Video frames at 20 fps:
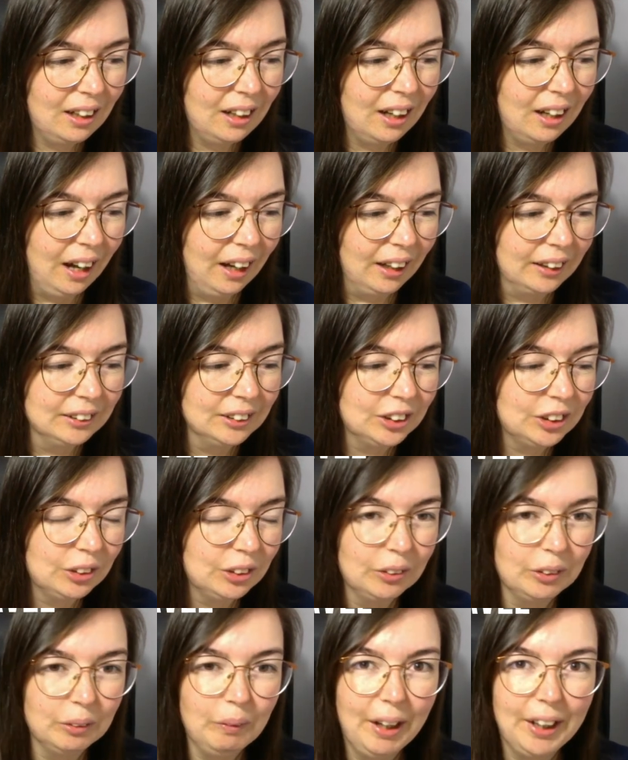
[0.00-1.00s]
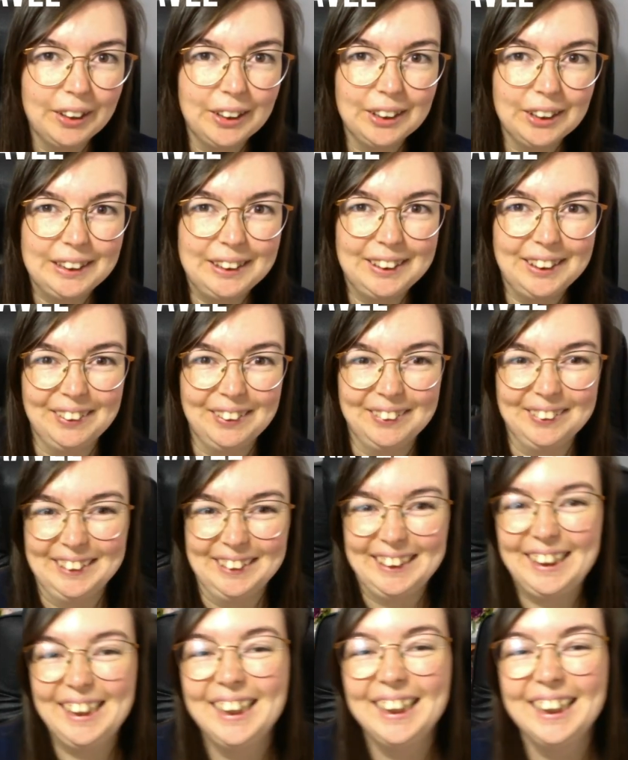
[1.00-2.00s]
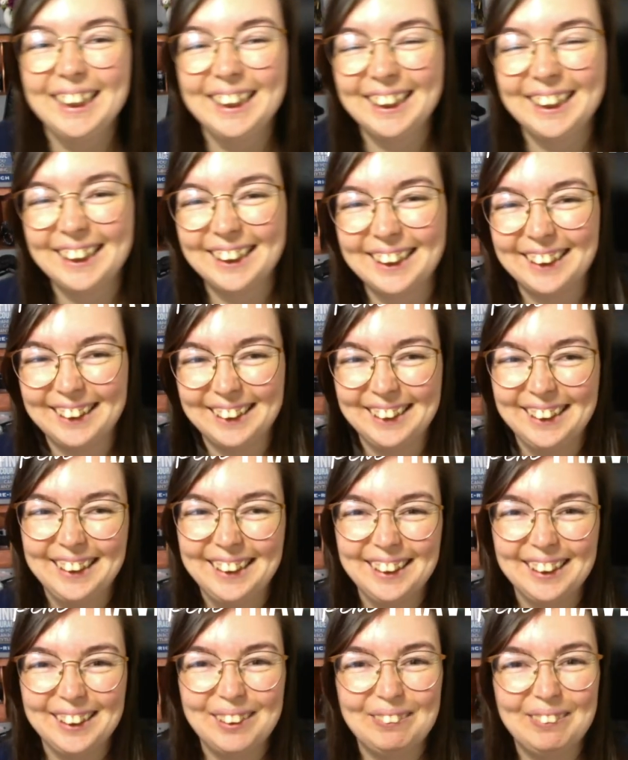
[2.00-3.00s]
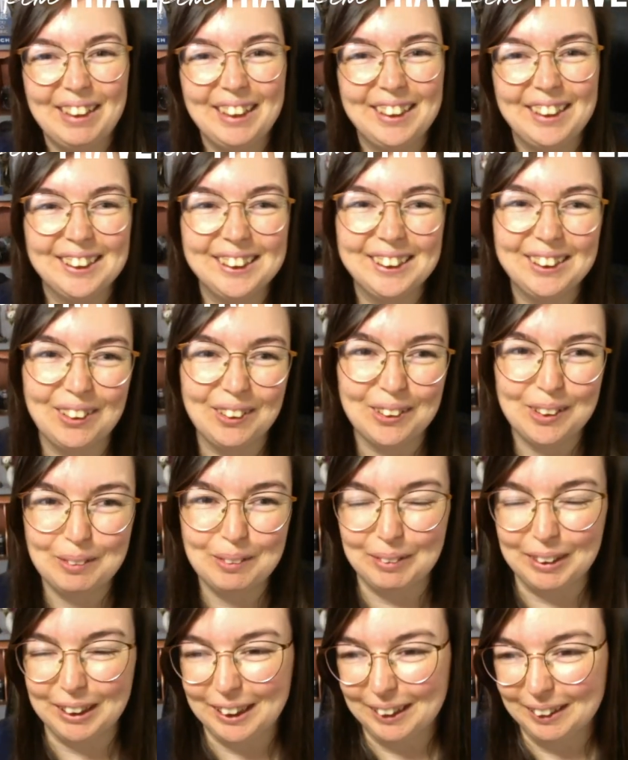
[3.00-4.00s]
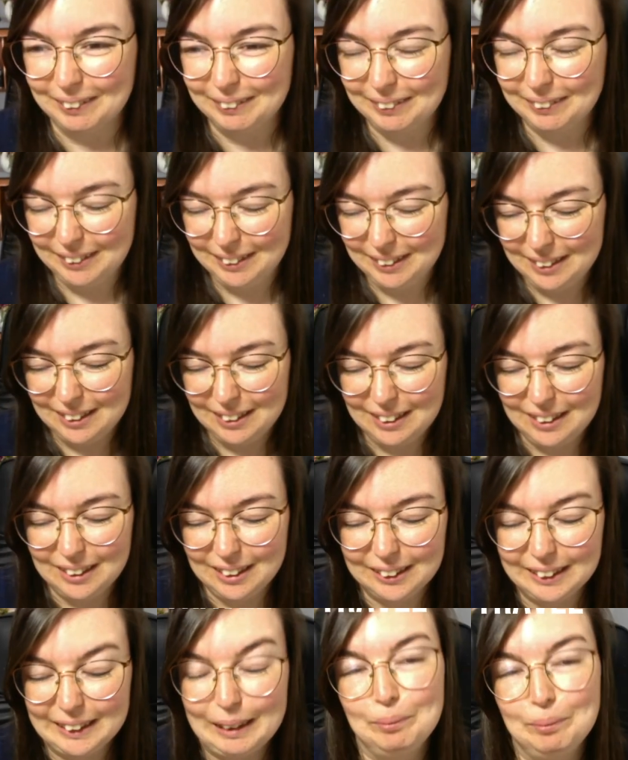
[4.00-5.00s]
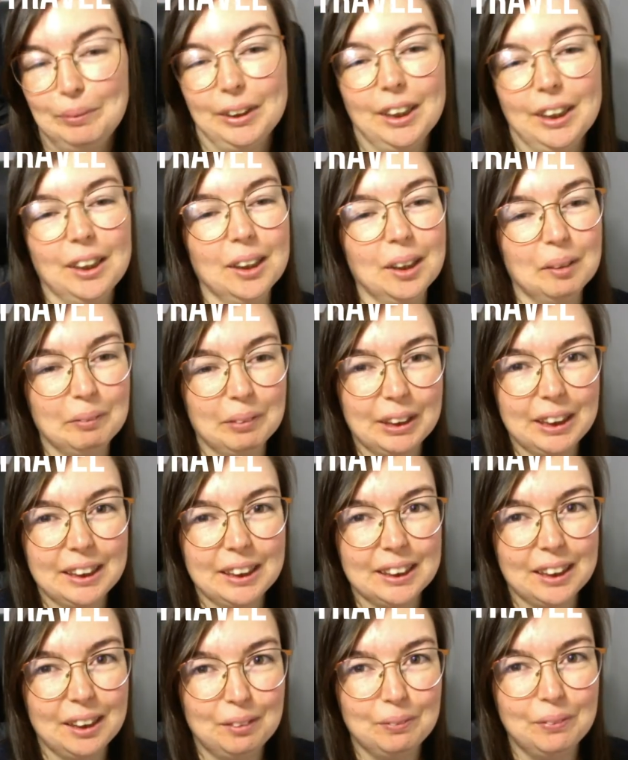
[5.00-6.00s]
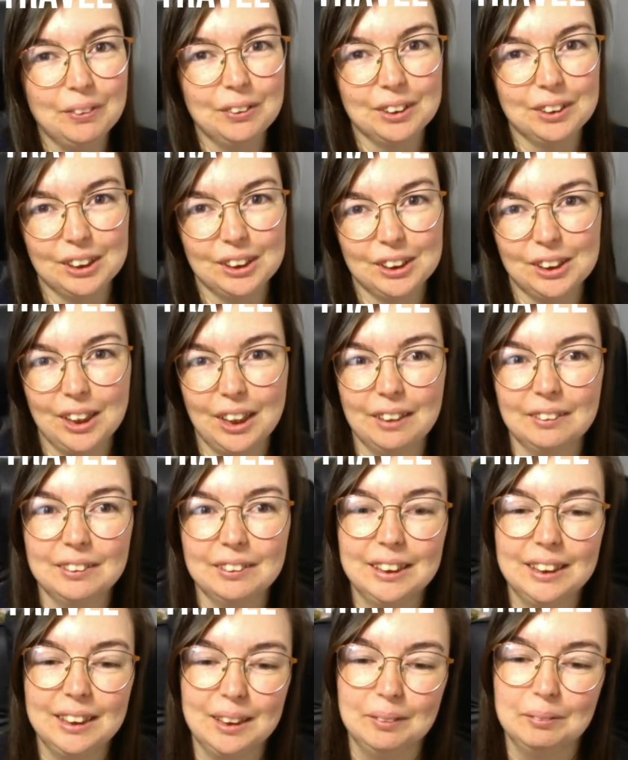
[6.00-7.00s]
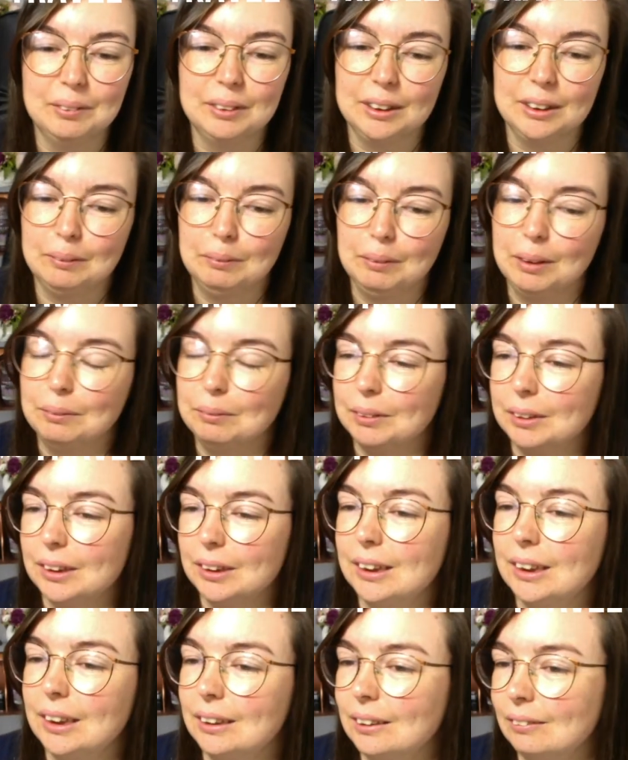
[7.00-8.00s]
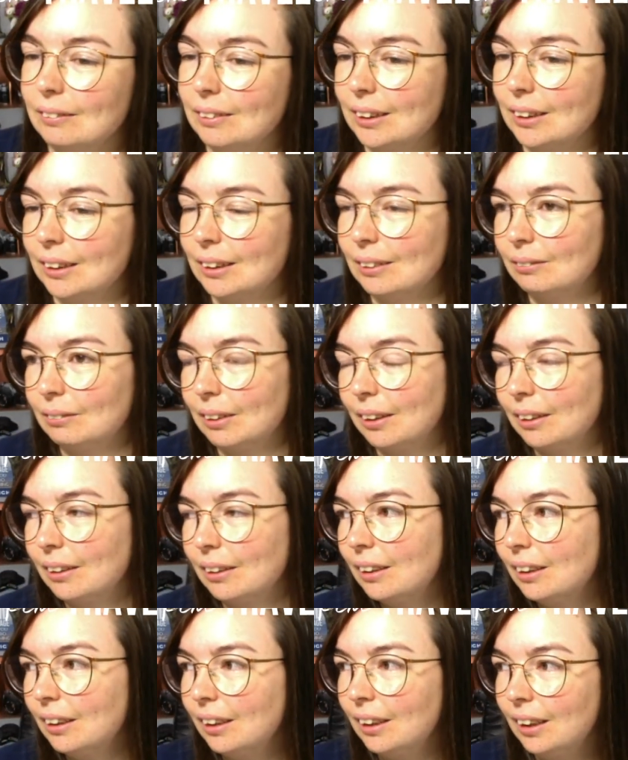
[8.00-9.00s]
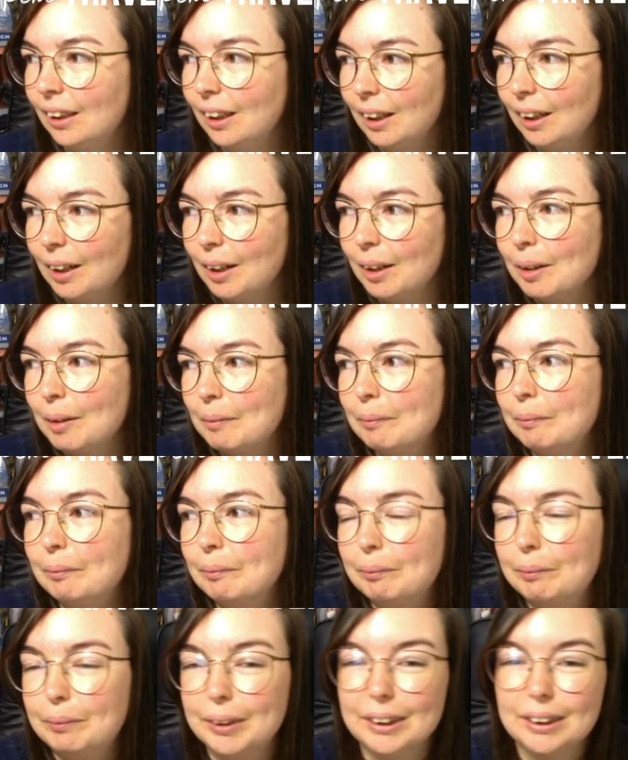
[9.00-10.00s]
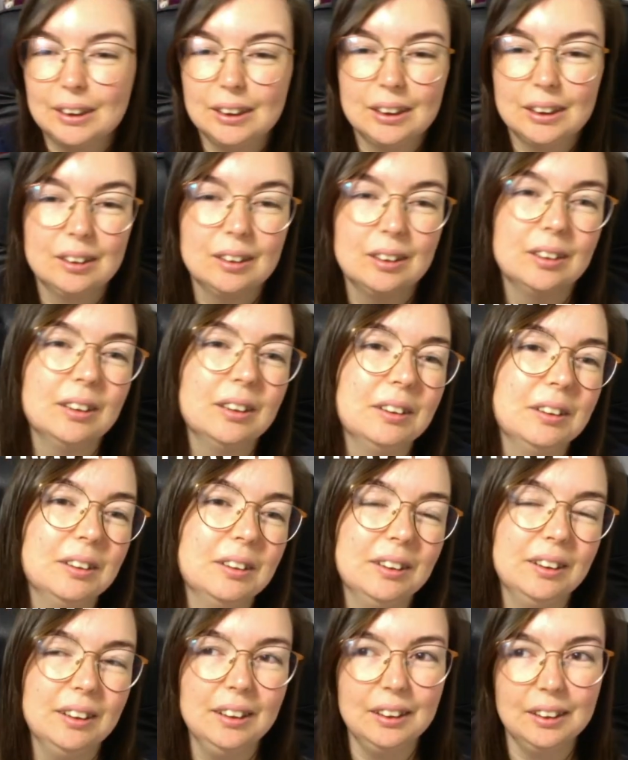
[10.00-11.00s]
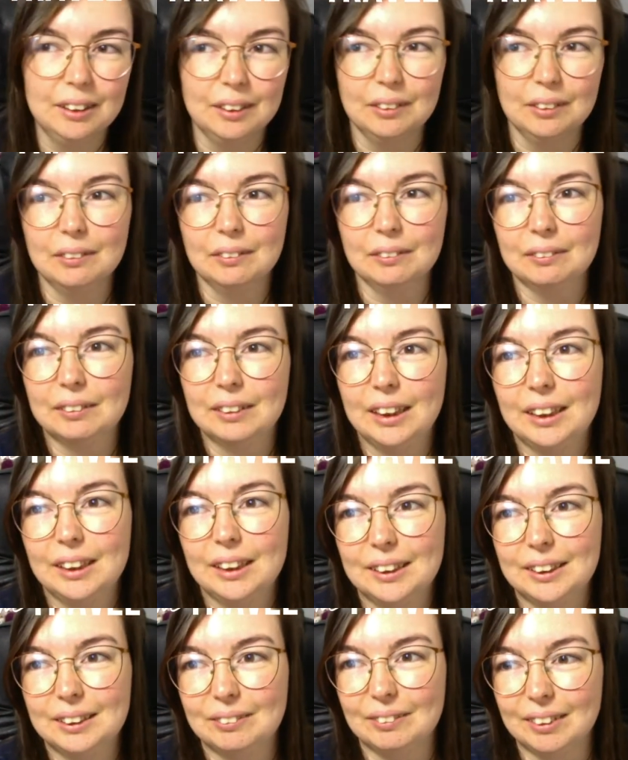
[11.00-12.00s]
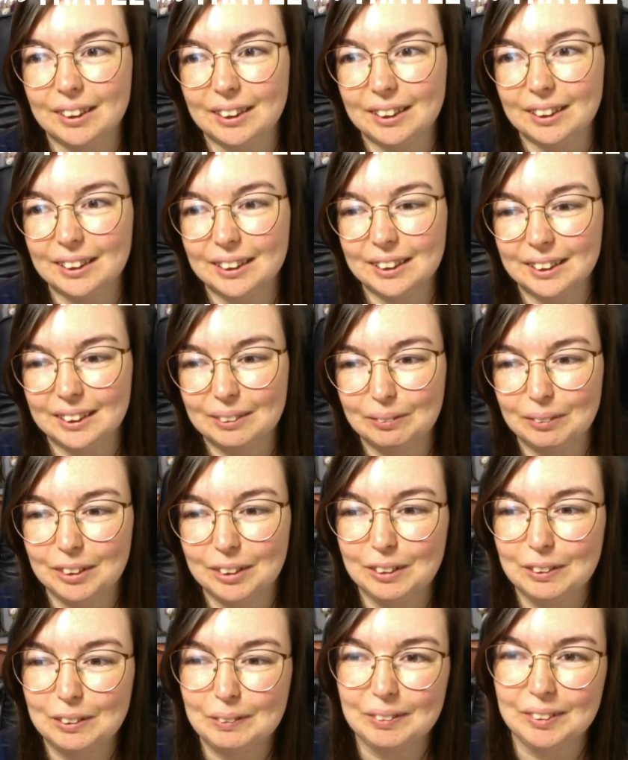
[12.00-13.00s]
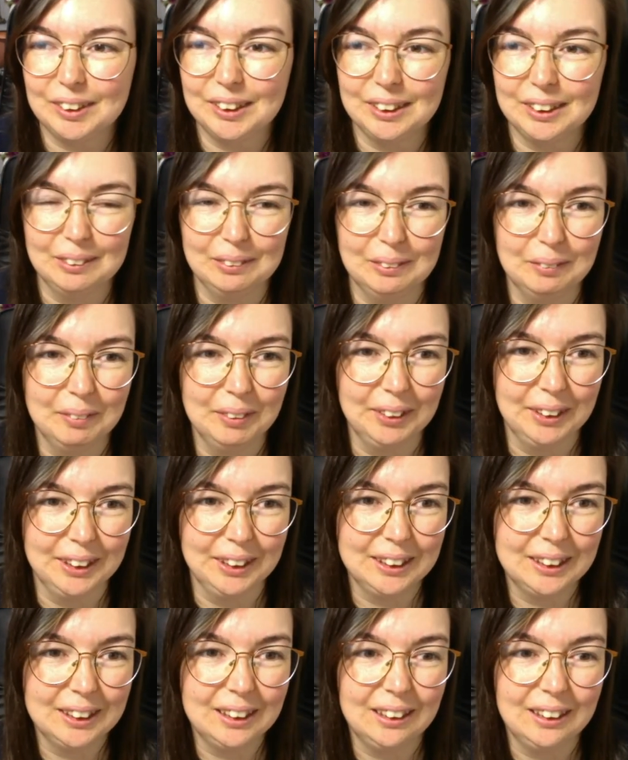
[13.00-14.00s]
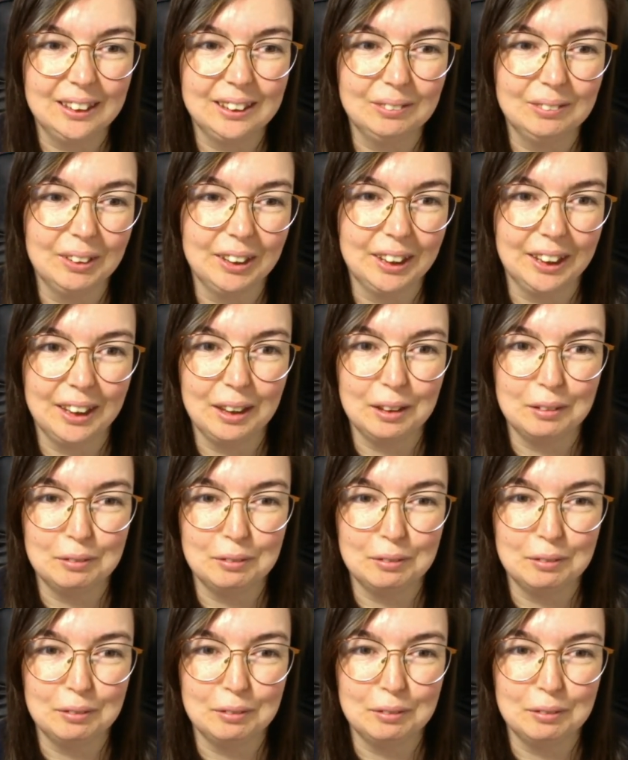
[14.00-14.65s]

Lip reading: And so the weather's turned, the weather's horrible now. Typical, because I bought a chair and table to be able to sit outside with. But, you know, it is what it is. What are you supposed to do about it? It's what I get